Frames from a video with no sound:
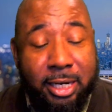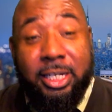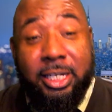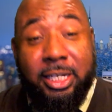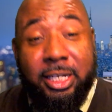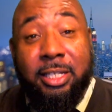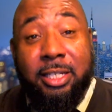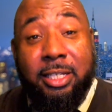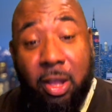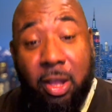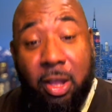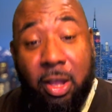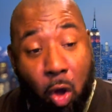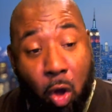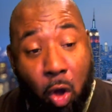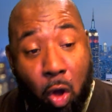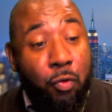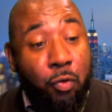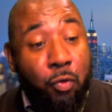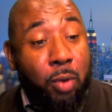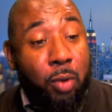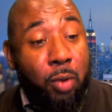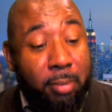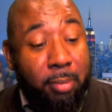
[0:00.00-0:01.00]
Yes, they
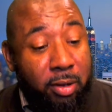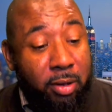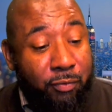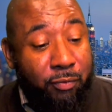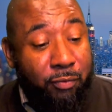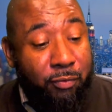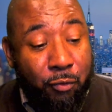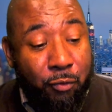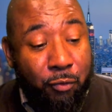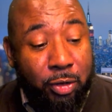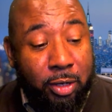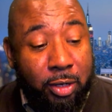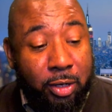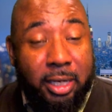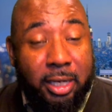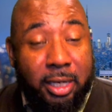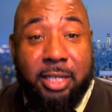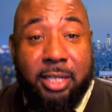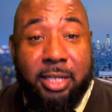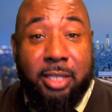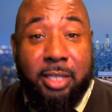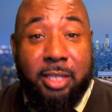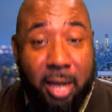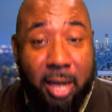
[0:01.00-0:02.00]
overwhelmingly vote for the
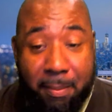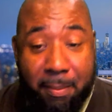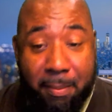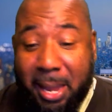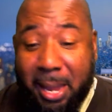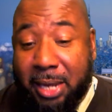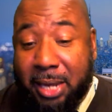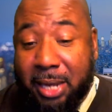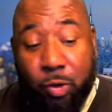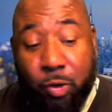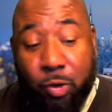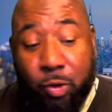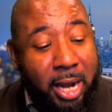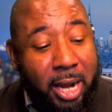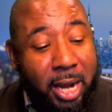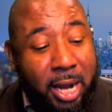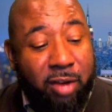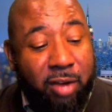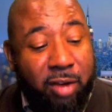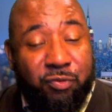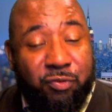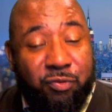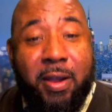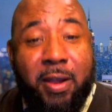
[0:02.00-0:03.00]
leaders, and they may do it out
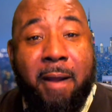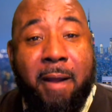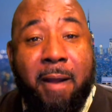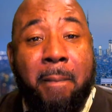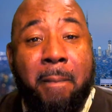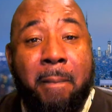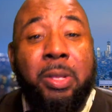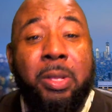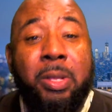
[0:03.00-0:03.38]
of fear,